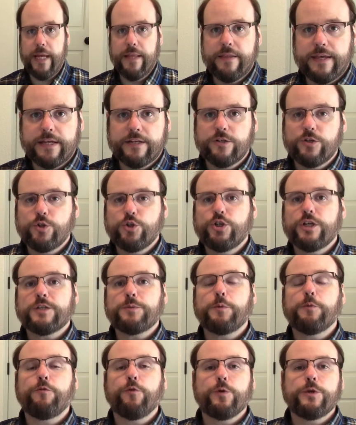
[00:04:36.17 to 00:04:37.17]
then just
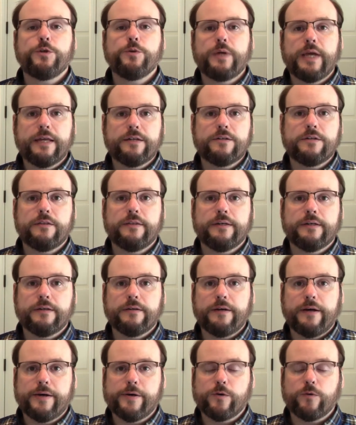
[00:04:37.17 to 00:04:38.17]
before you get to
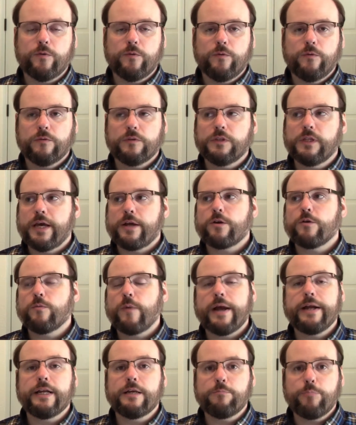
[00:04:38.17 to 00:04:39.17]
the letter
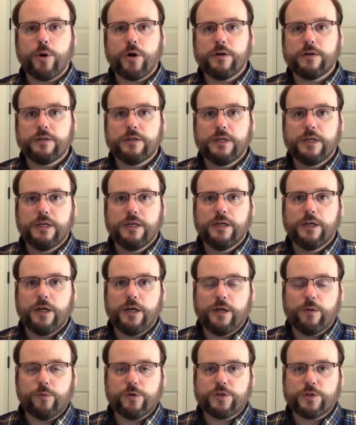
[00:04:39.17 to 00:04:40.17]
writing part,
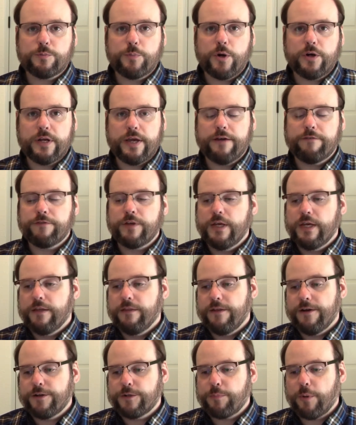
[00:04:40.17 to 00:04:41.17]
which is part F,
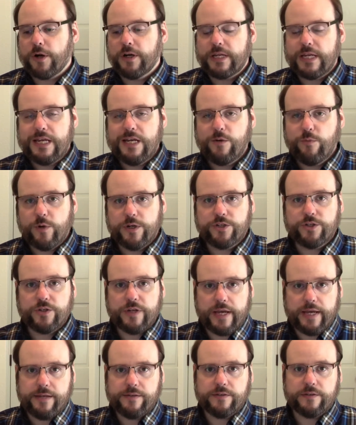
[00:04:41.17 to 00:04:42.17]
there's part E, which,
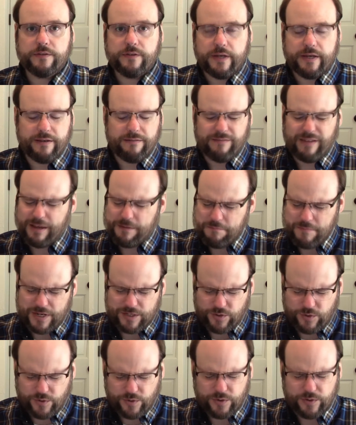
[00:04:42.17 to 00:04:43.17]
as I
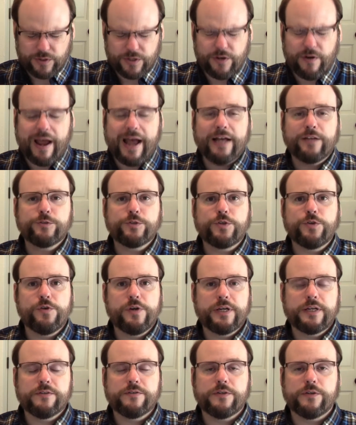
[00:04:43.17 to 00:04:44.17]
mentioned earlier, asks you
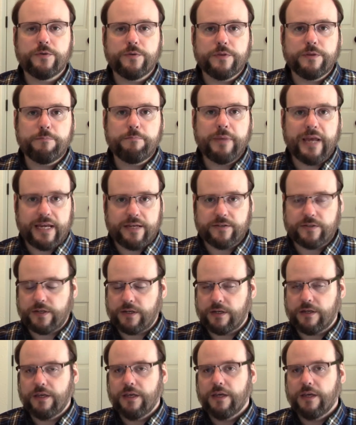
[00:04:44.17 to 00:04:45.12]
to consider the pacing.